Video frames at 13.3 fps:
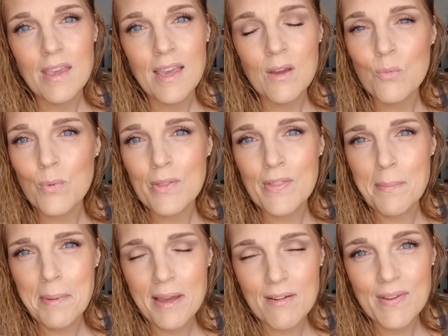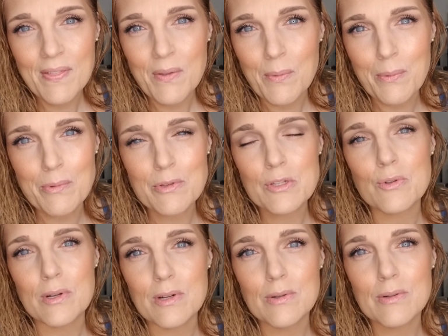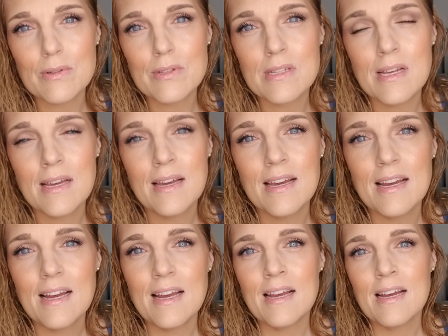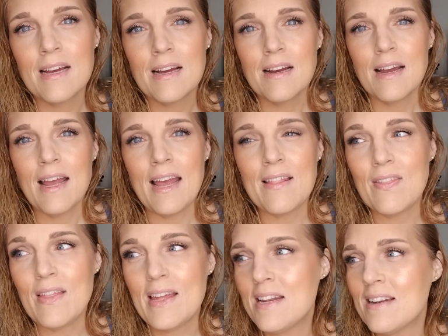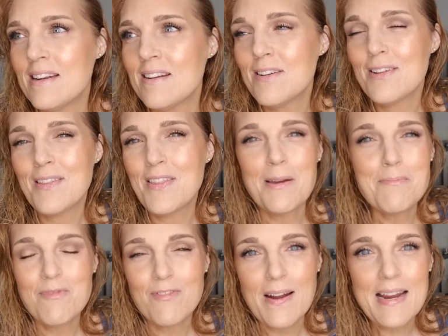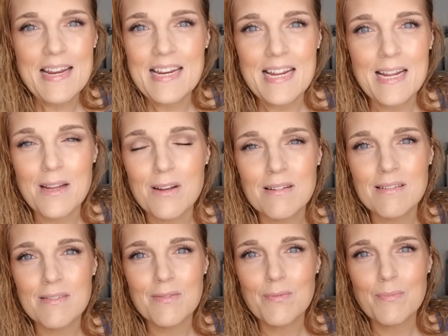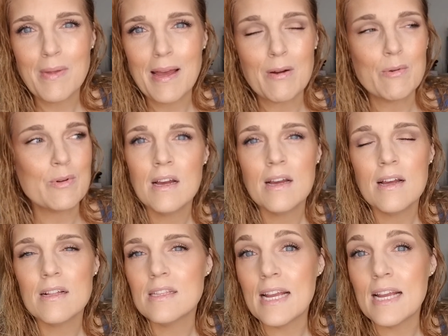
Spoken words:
with them having their own struggles, and then them finding out they